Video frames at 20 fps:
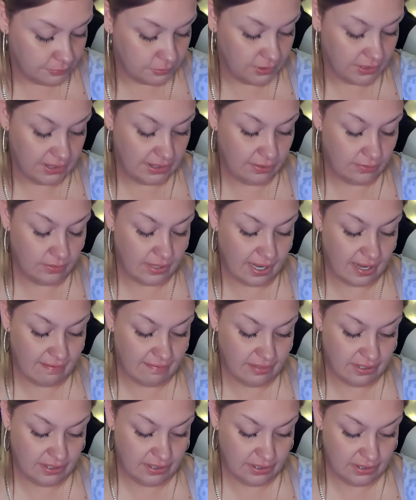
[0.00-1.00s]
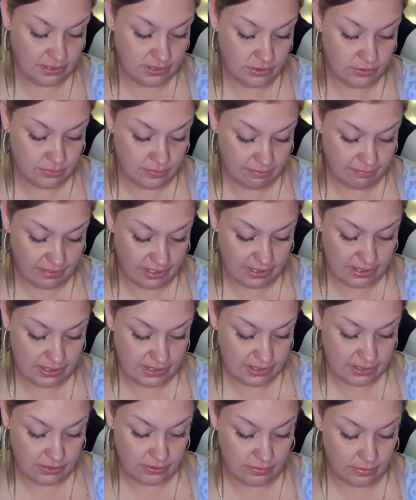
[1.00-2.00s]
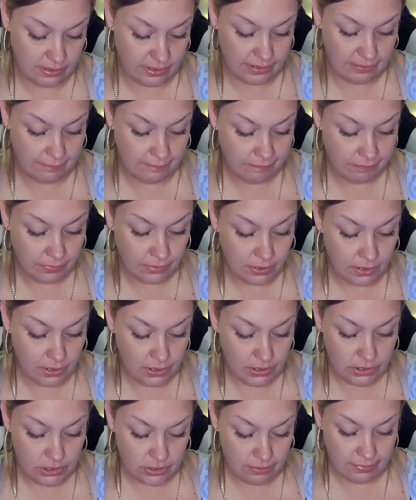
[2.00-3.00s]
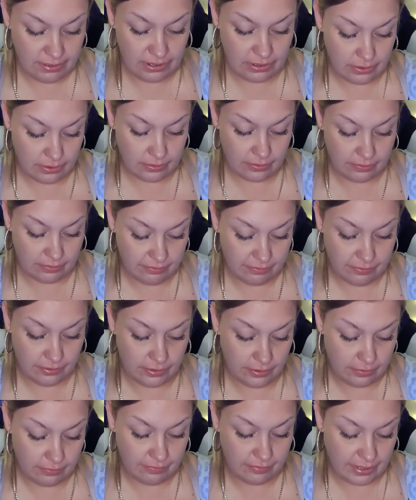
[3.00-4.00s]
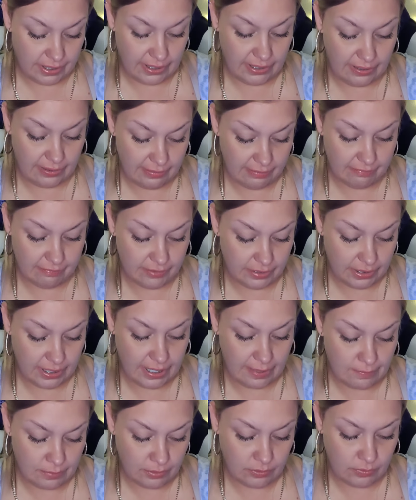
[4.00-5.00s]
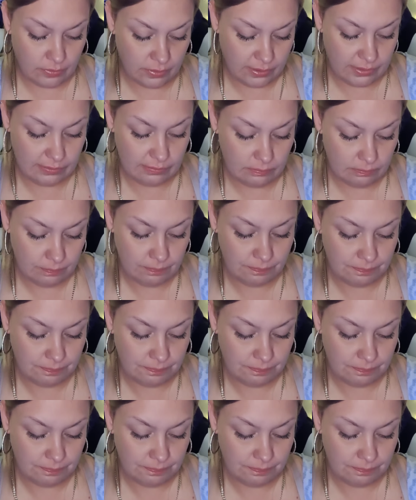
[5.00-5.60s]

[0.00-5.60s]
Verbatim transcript: or they don't have anything to invest into it show girl girl fight for capricorn